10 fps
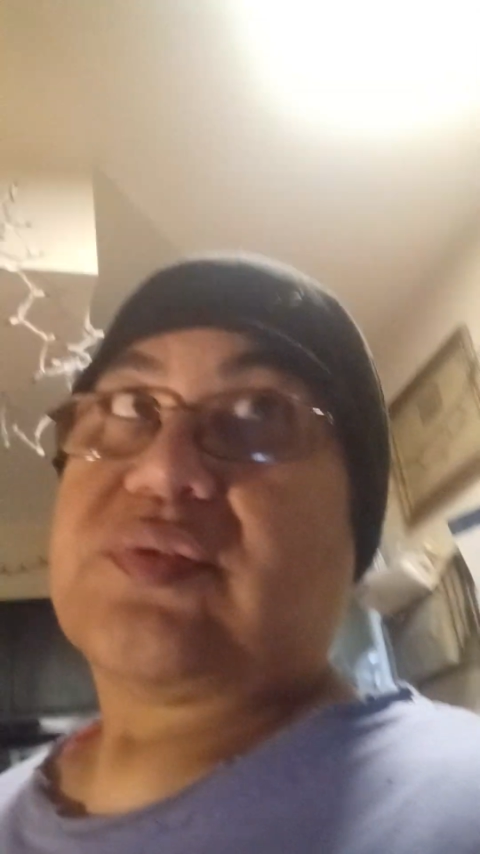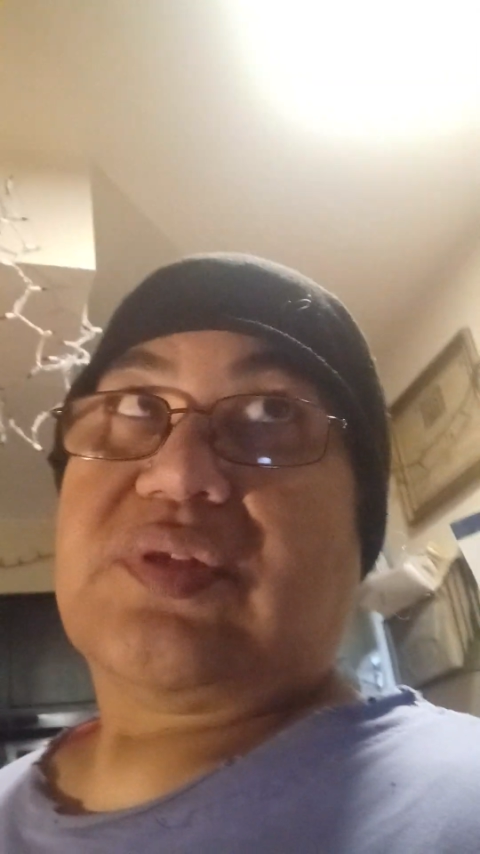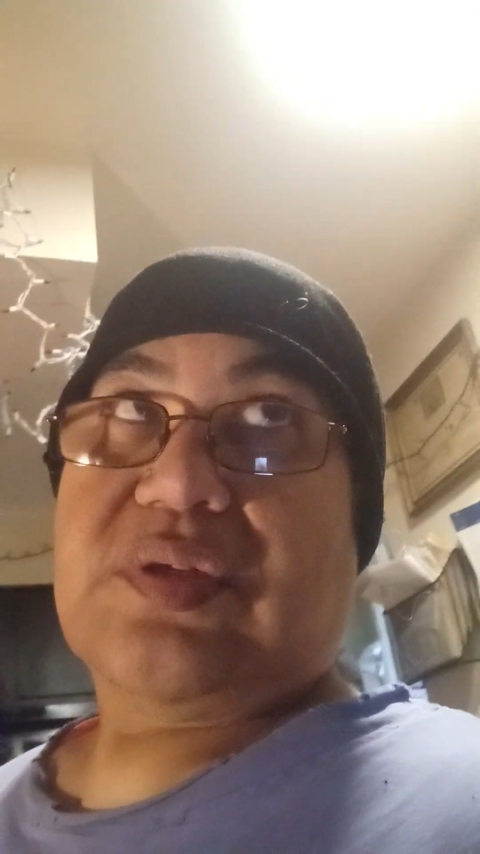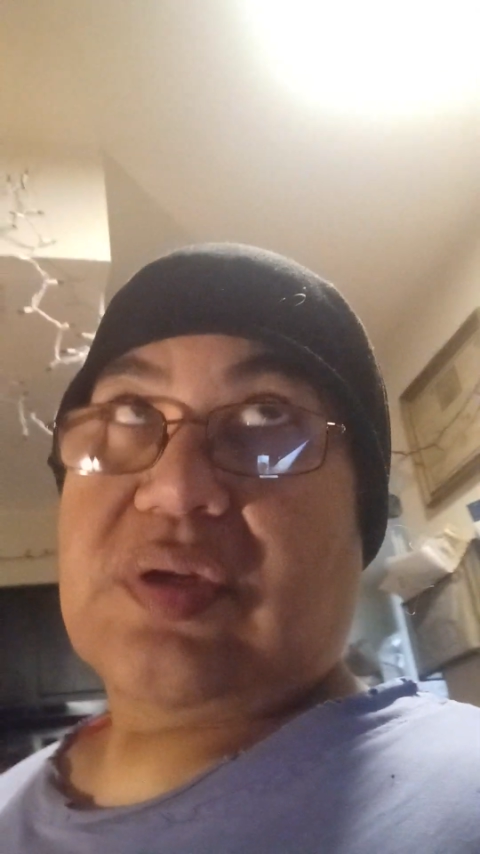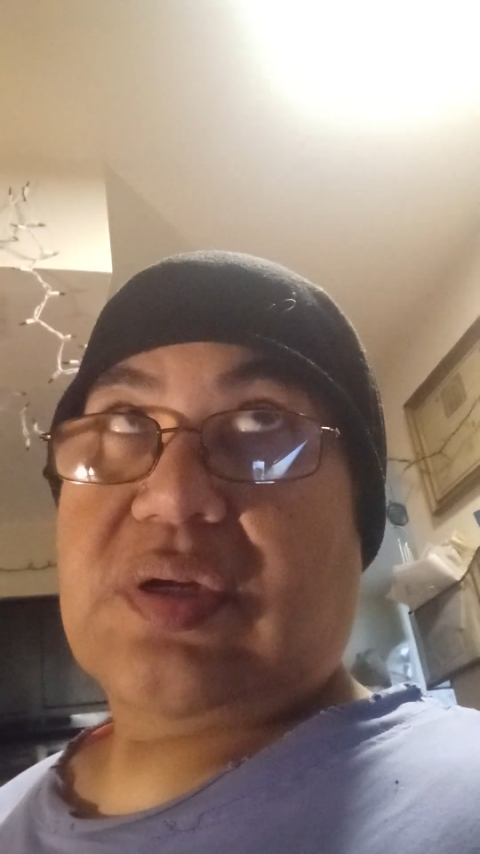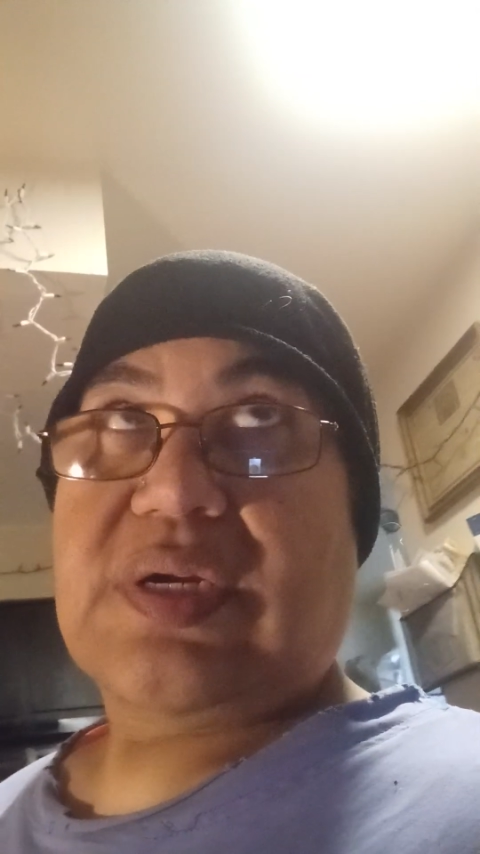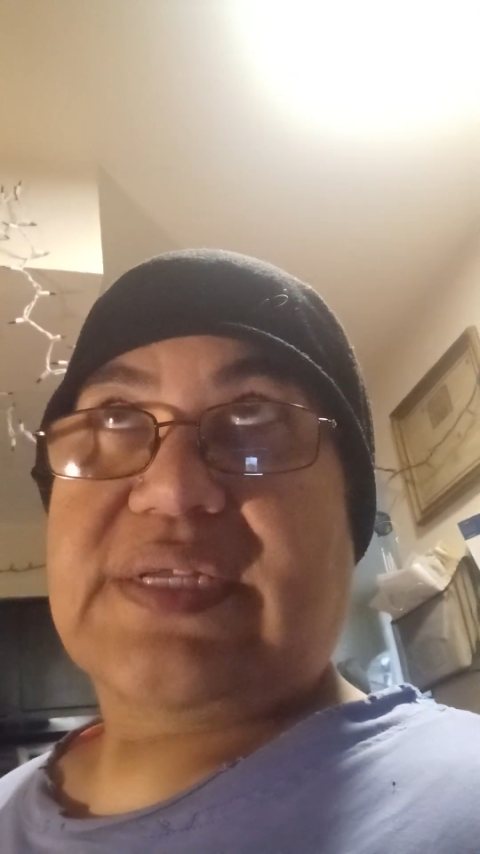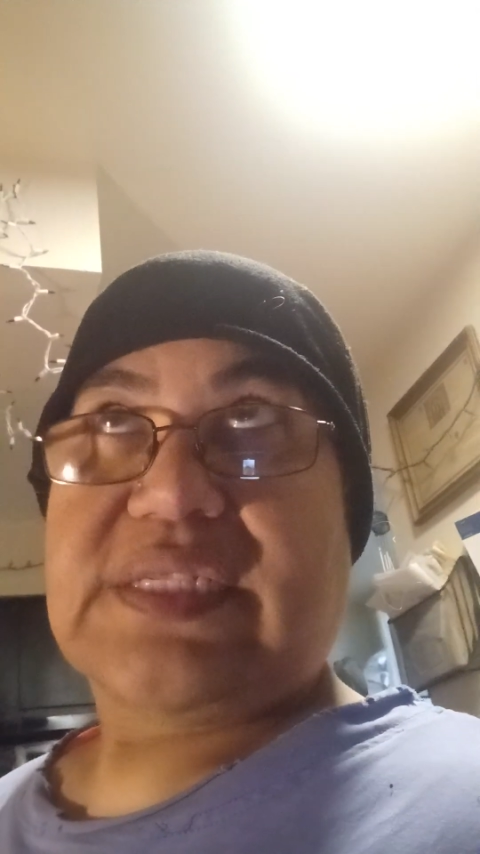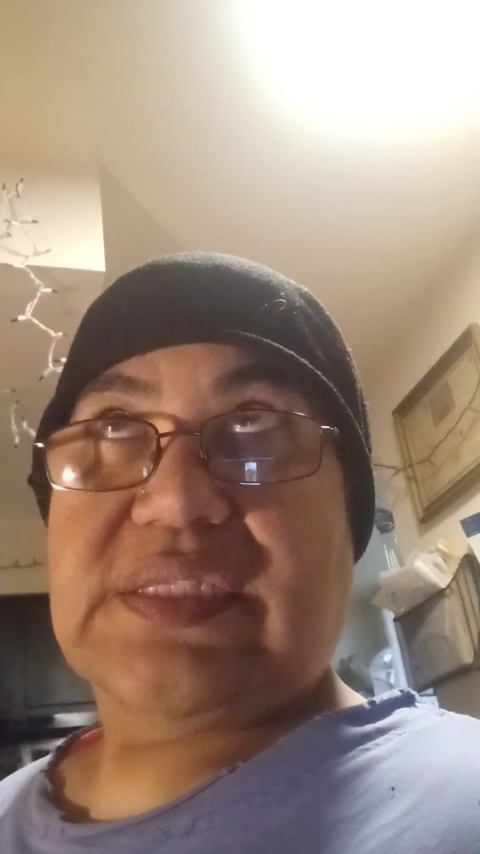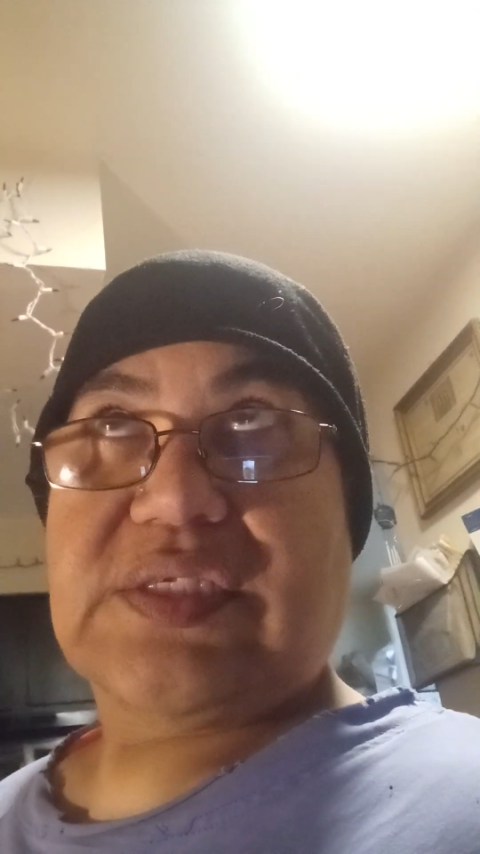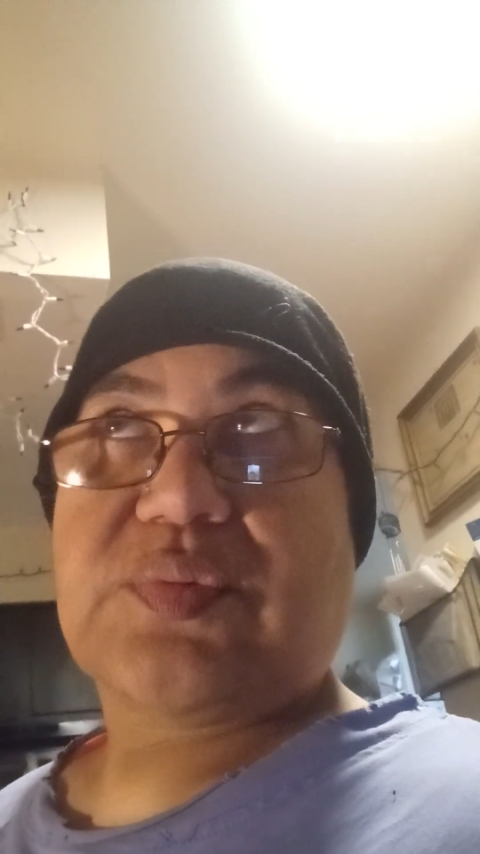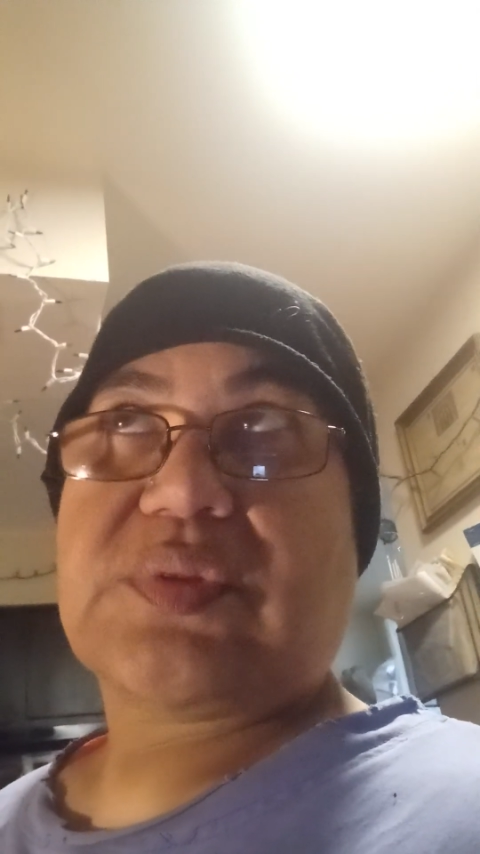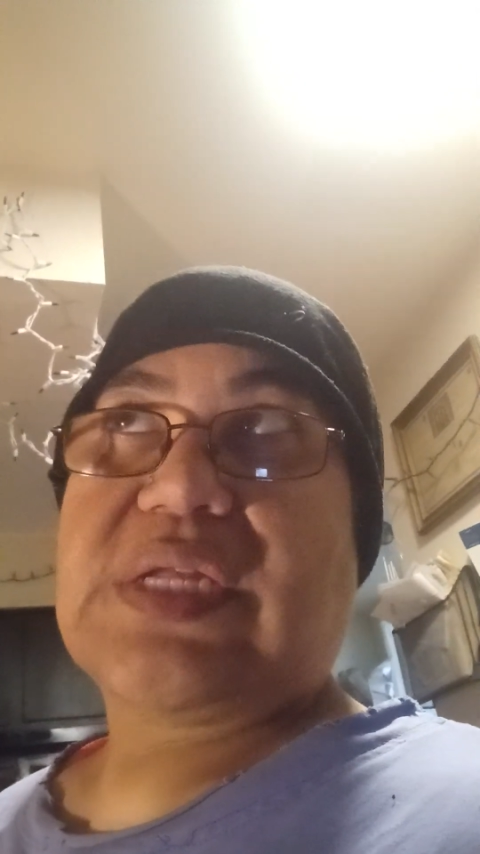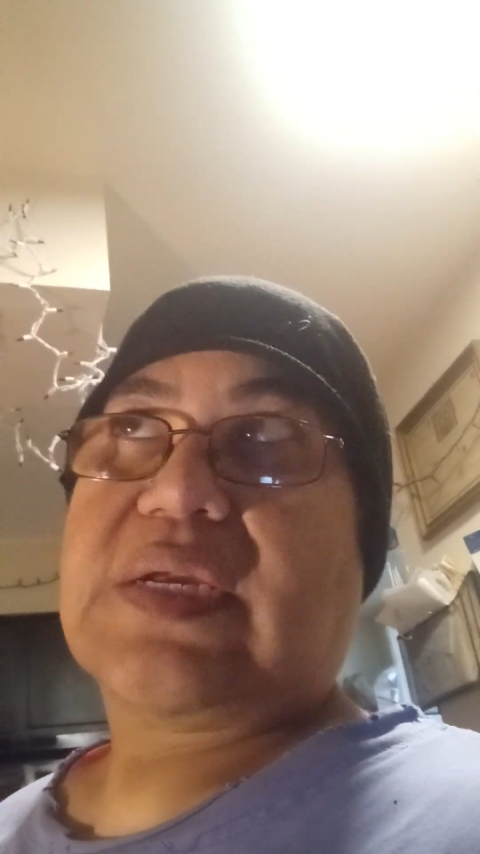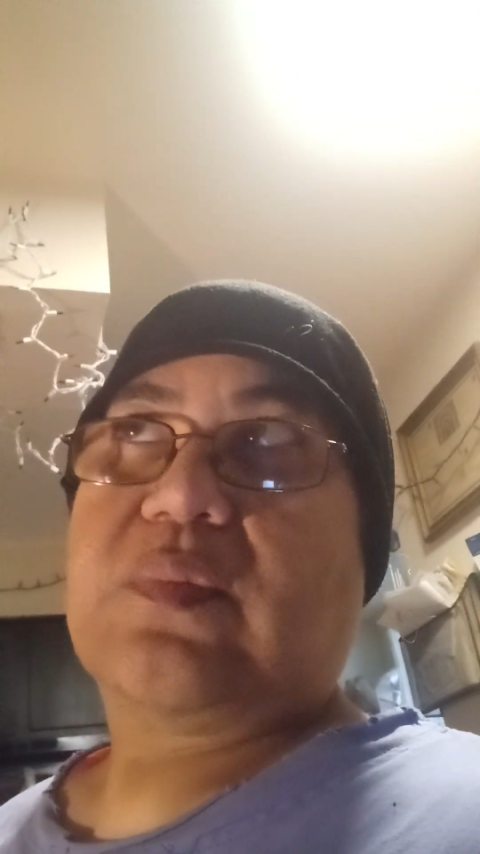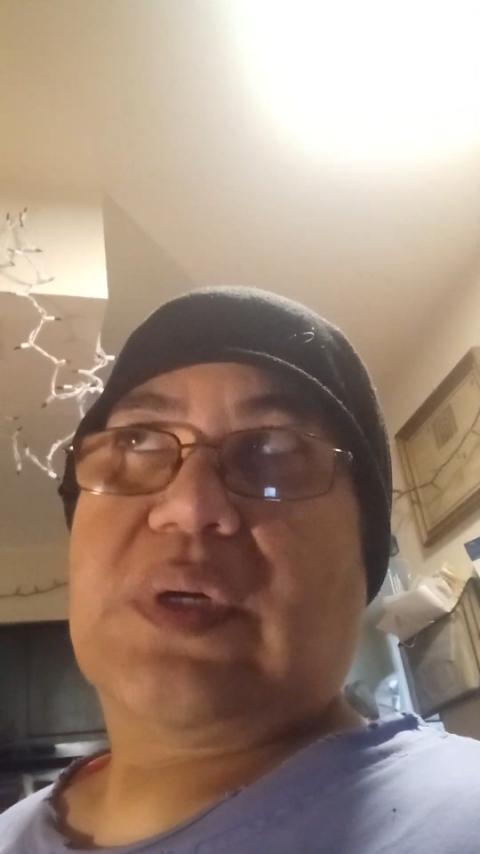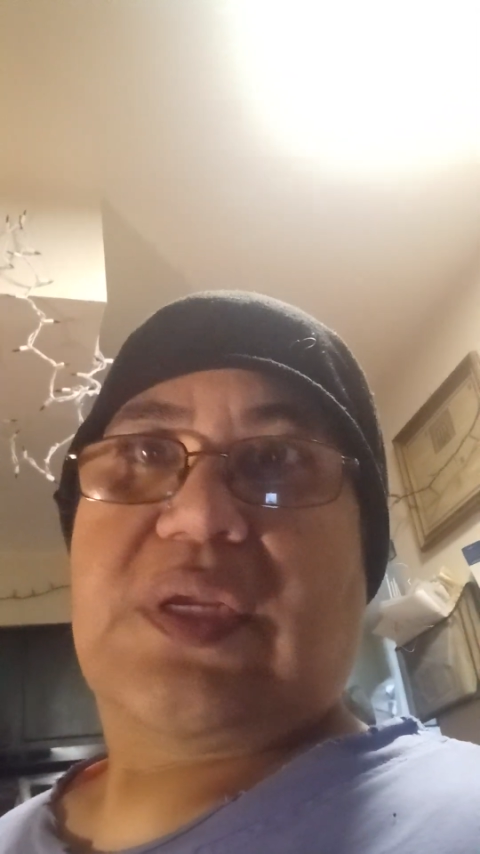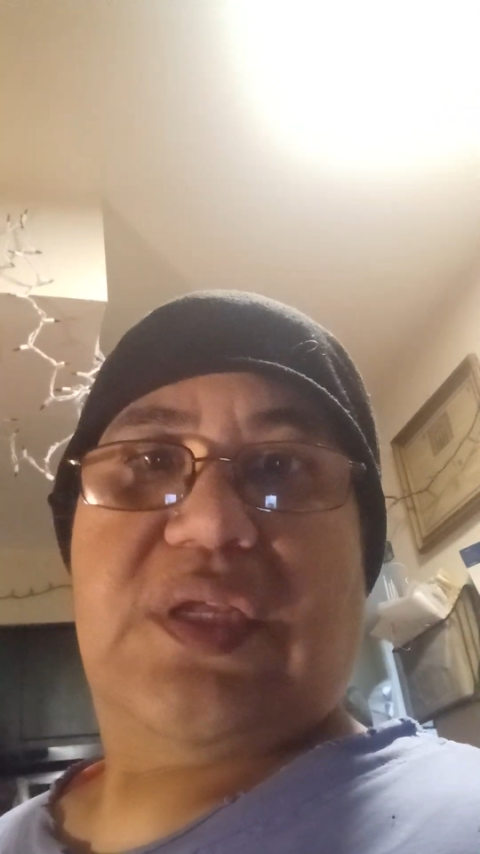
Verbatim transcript: long, I think this was like what,